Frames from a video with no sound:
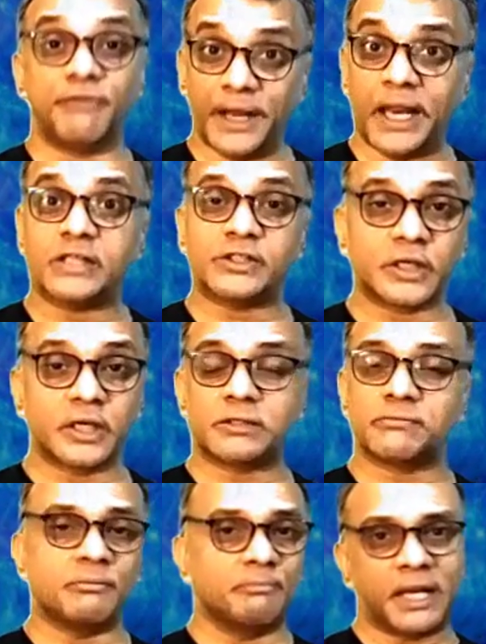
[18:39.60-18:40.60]

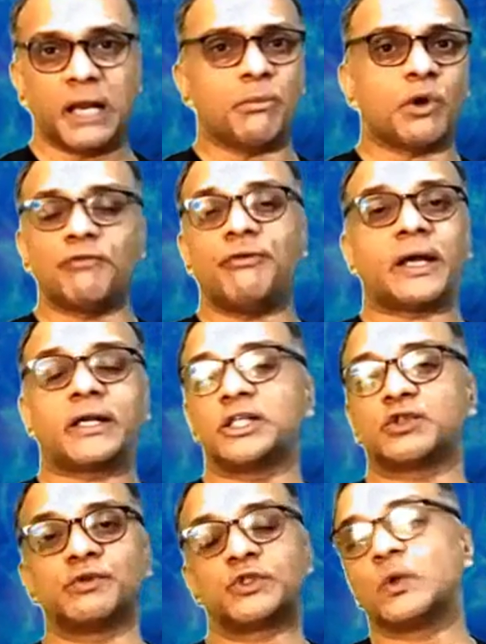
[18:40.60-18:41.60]
finances, a number of
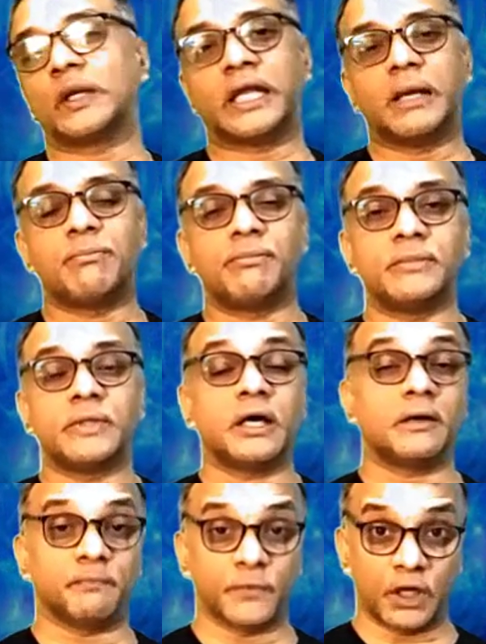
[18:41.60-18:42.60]
factors which will keep
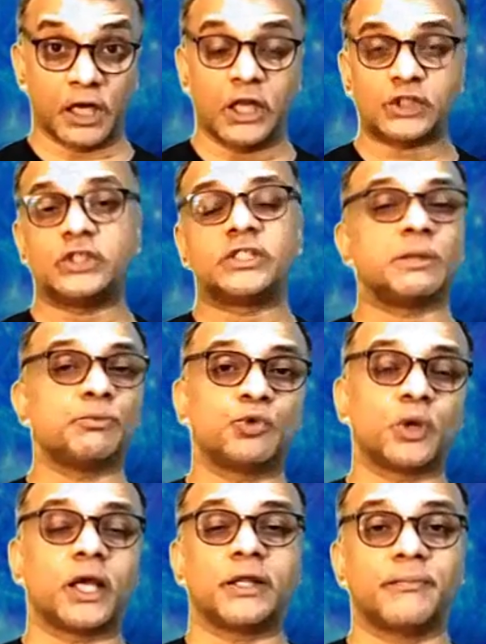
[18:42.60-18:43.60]
the
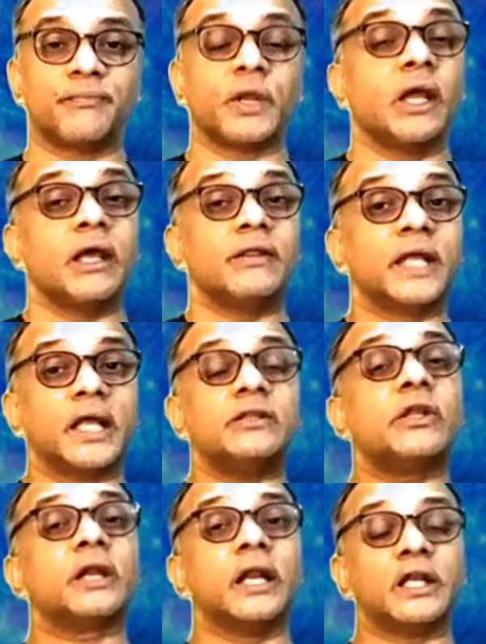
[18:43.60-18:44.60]
relationship together.
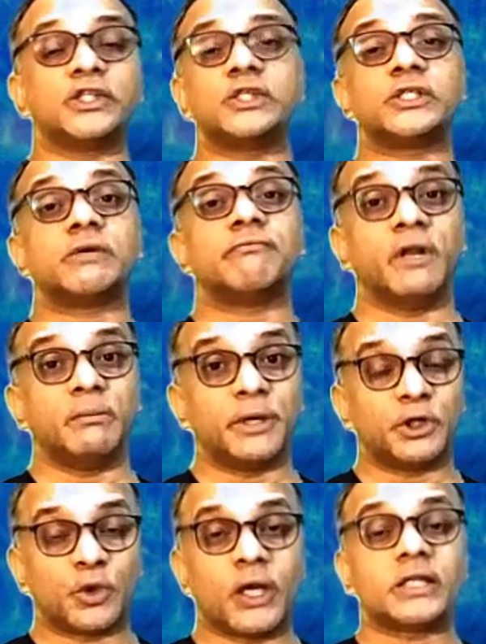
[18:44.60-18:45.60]
Then the relationship will
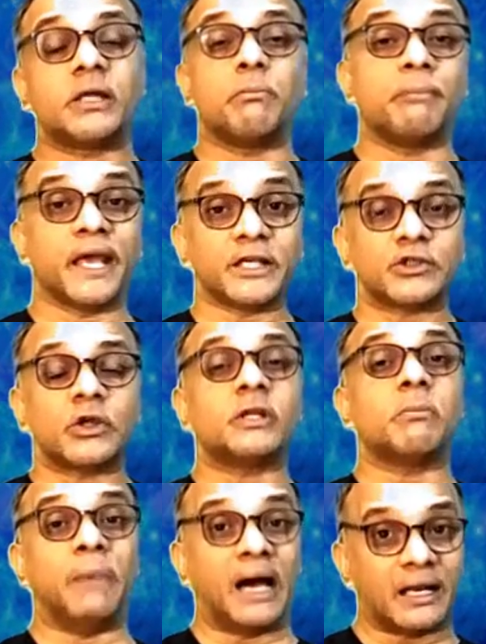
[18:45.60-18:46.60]
be together based on
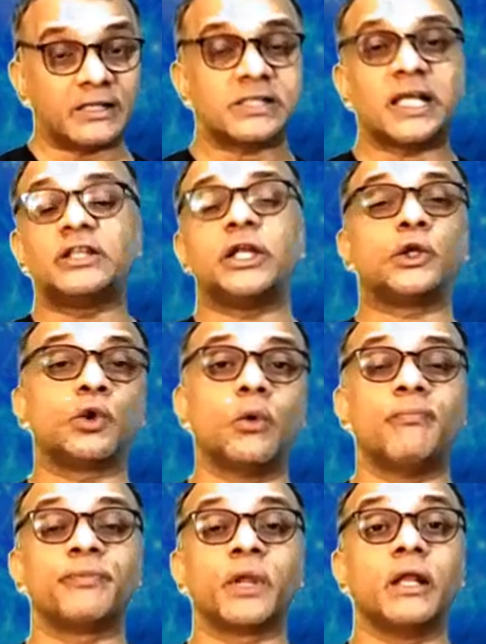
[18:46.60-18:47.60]
the balance that they
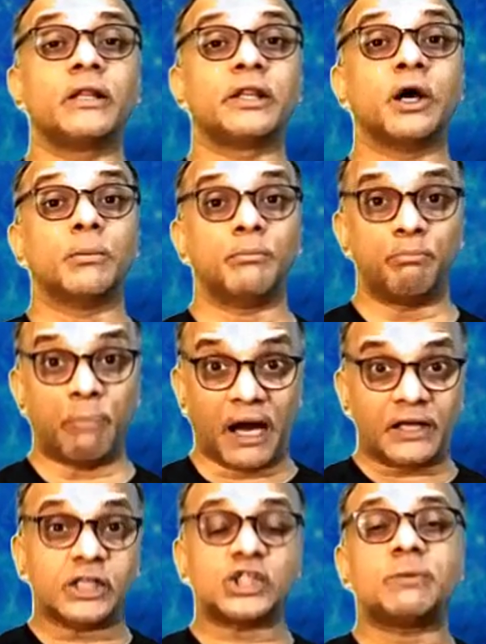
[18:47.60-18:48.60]
do, the
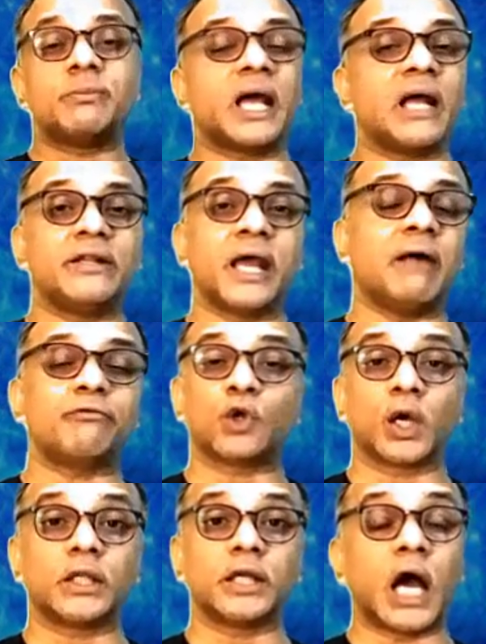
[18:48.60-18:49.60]
partnership that they
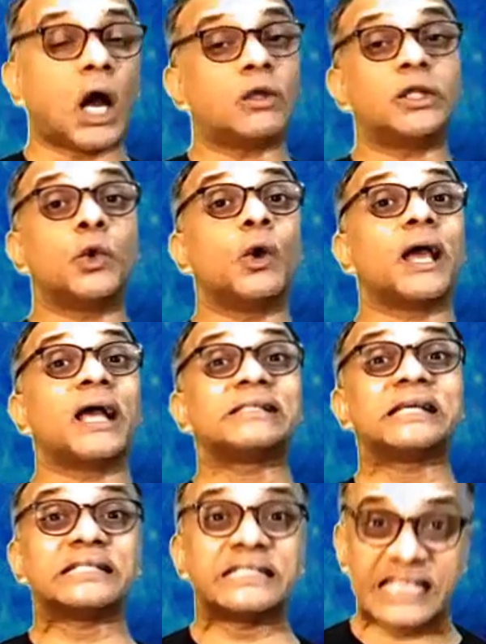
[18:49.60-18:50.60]
have together, how they work
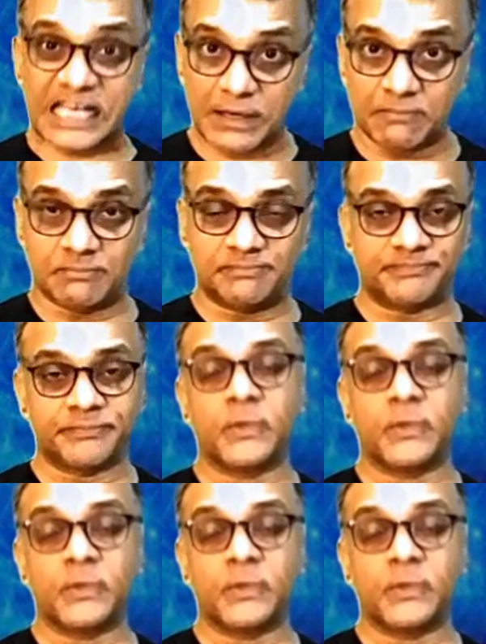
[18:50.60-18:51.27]
as a team.